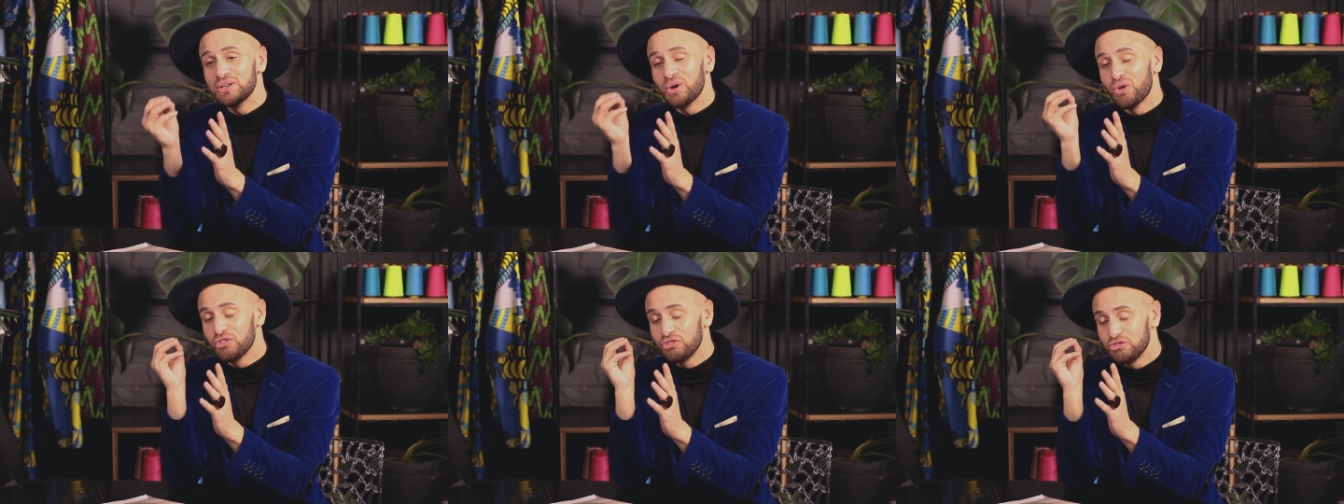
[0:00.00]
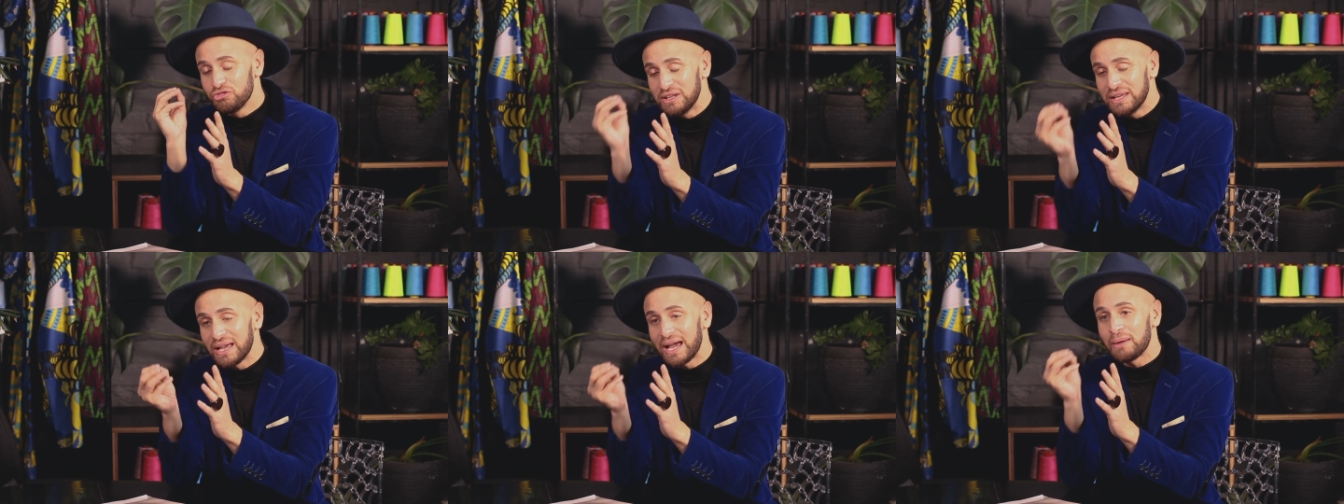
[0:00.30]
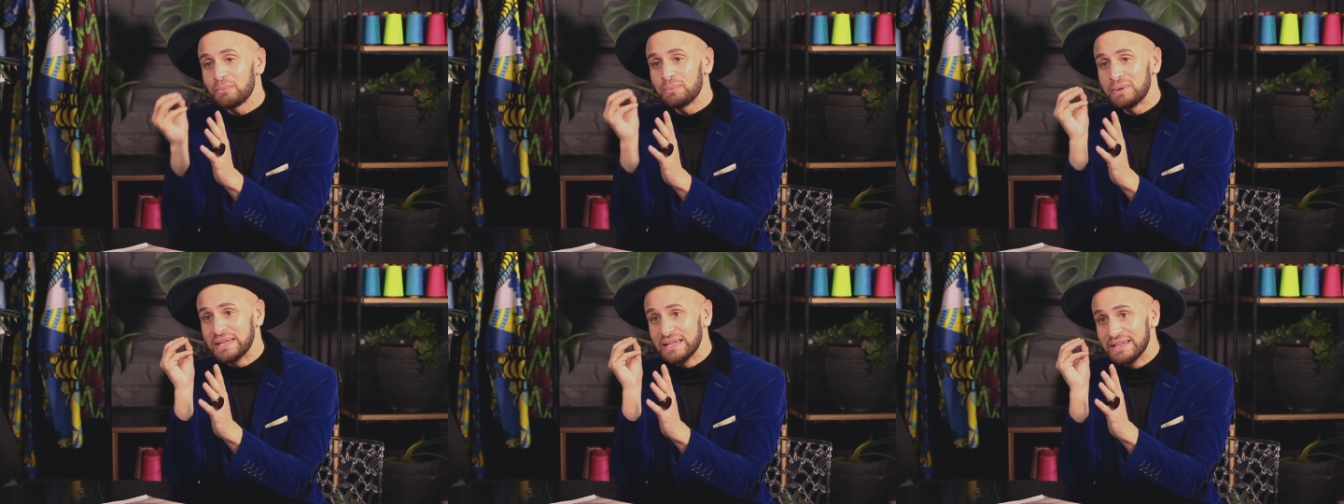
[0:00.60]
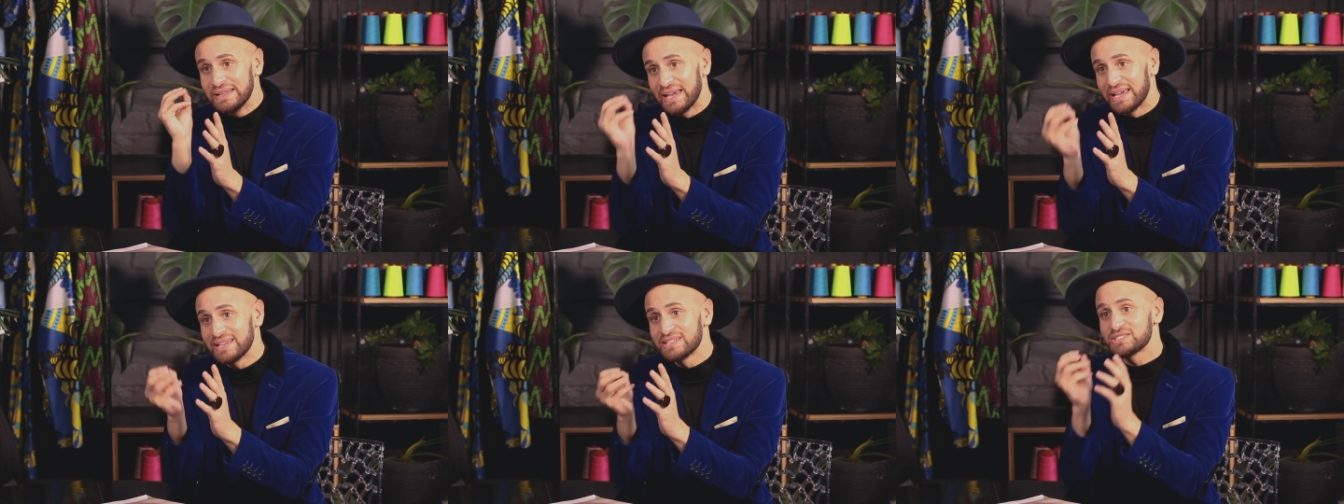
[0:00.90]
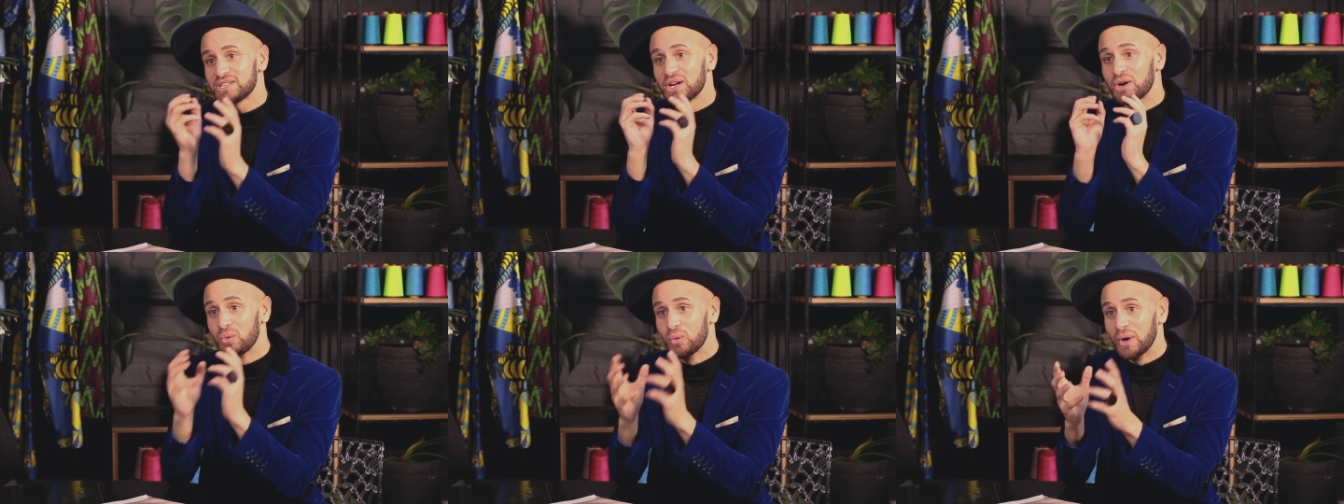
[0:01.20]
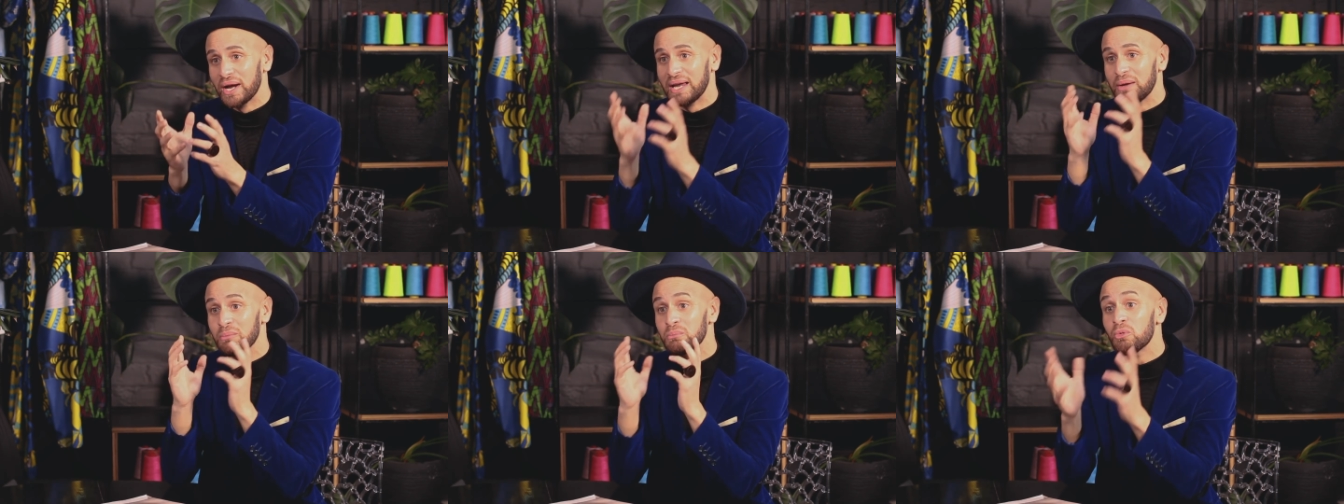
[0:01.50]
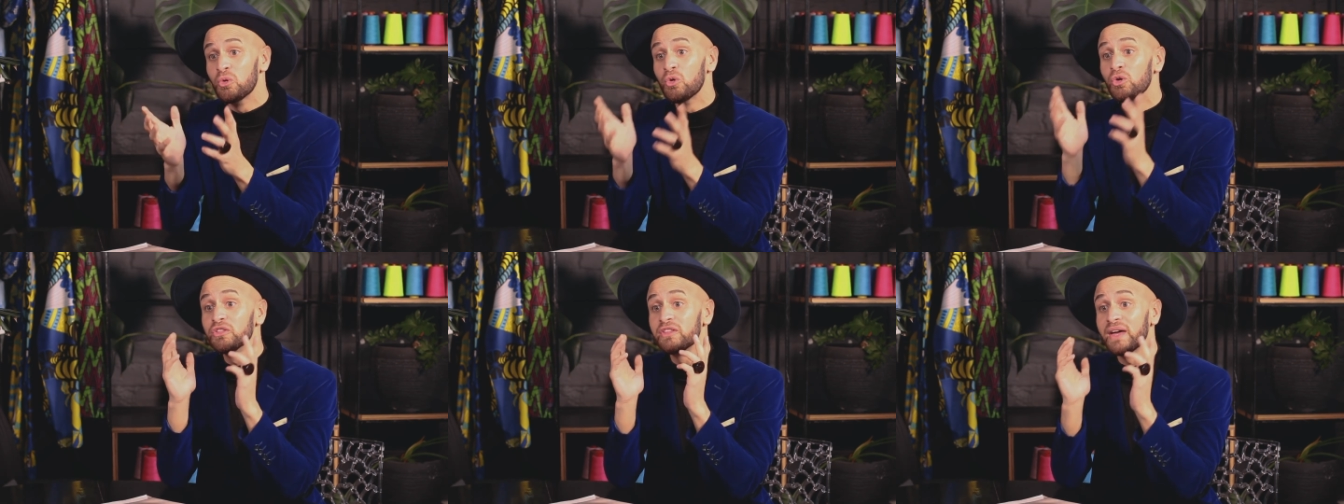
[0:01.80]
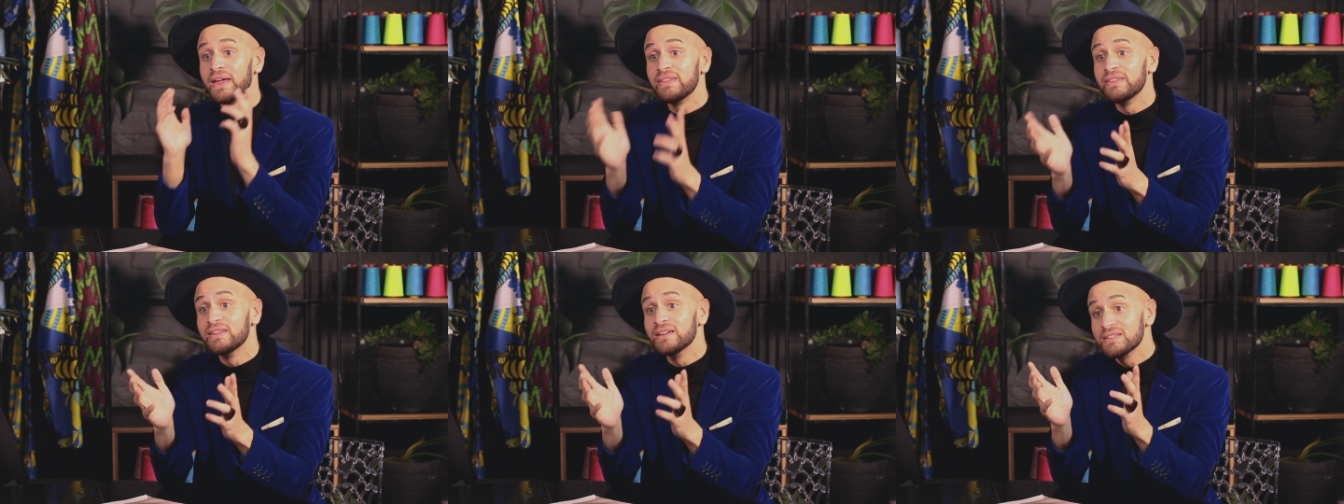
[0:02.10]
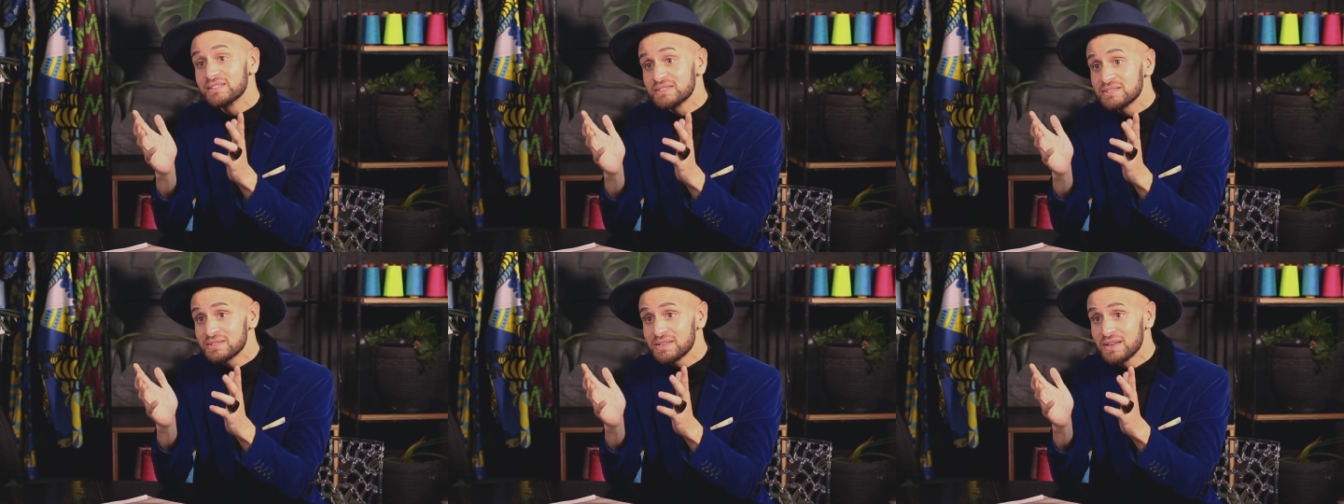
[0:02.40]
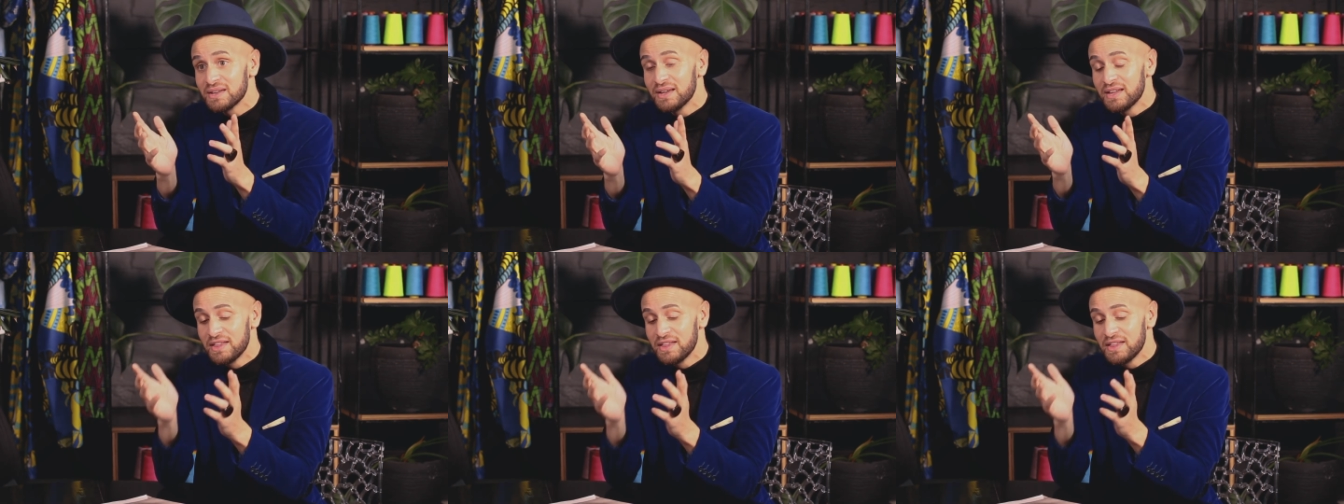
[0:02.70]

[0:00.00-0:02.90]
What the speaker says: or VIP guest away more than this.